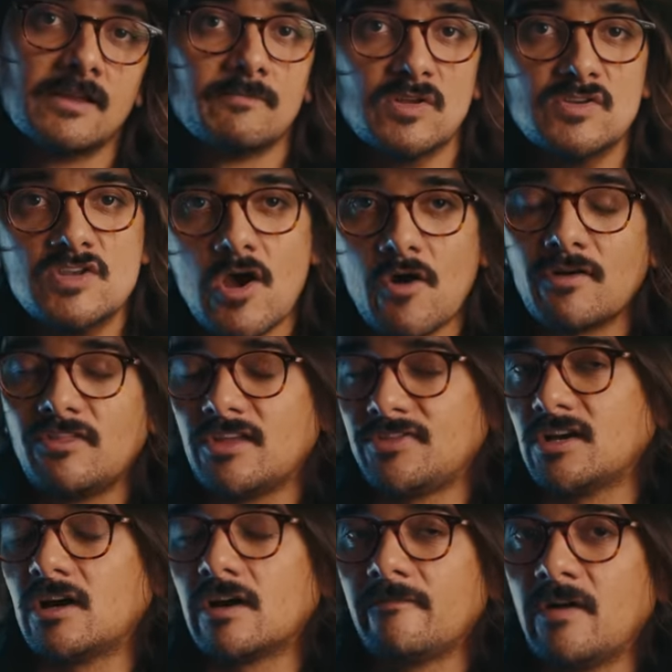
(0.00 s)
but knowing that the
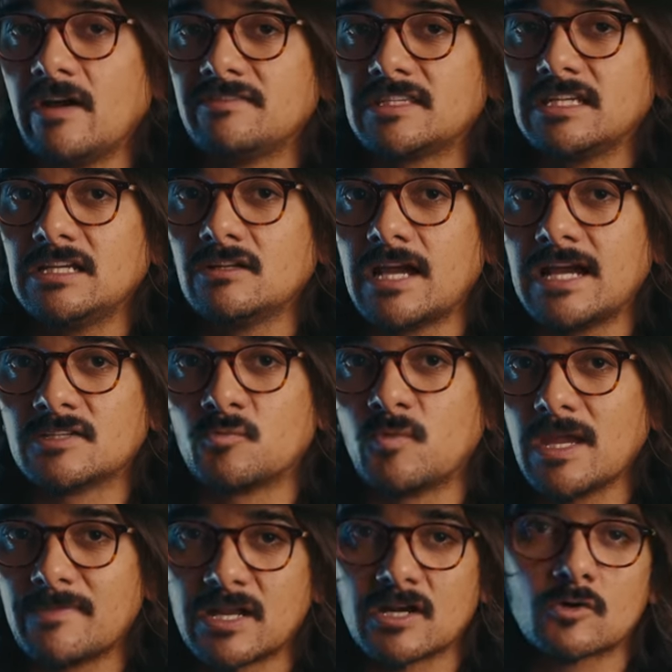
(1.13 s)
R5C has
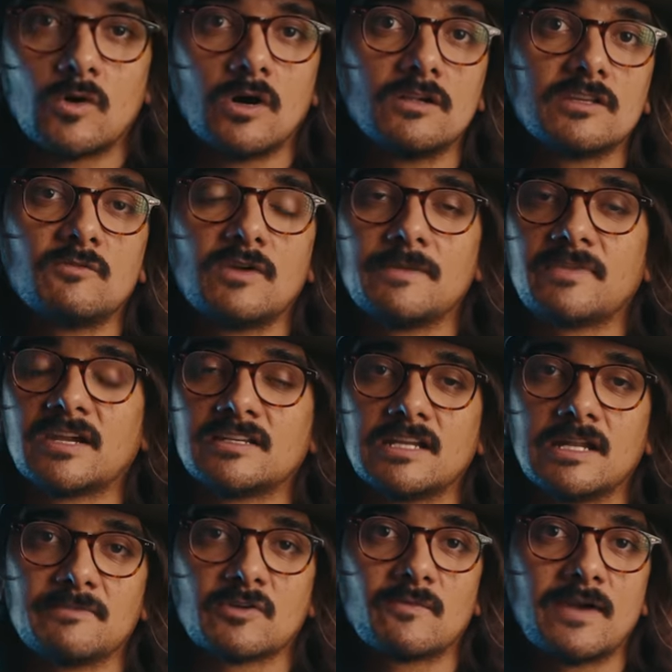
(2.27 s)
way better quality, way better
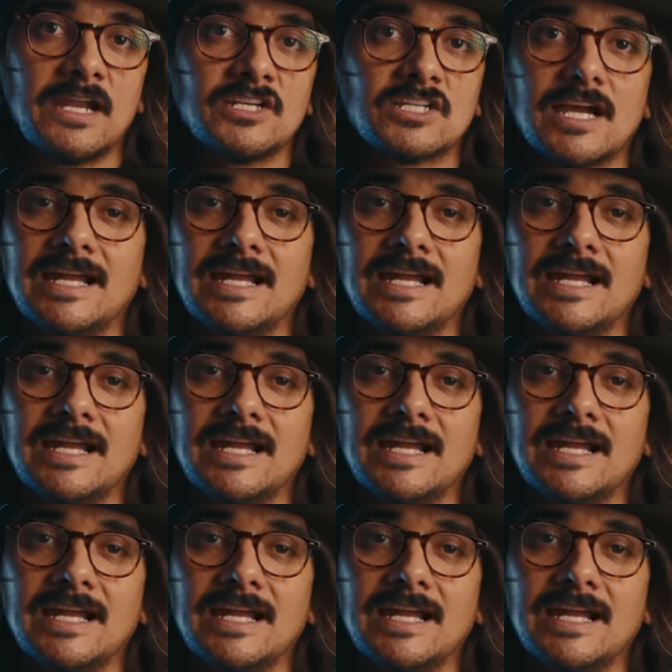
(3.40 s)
dynamic range,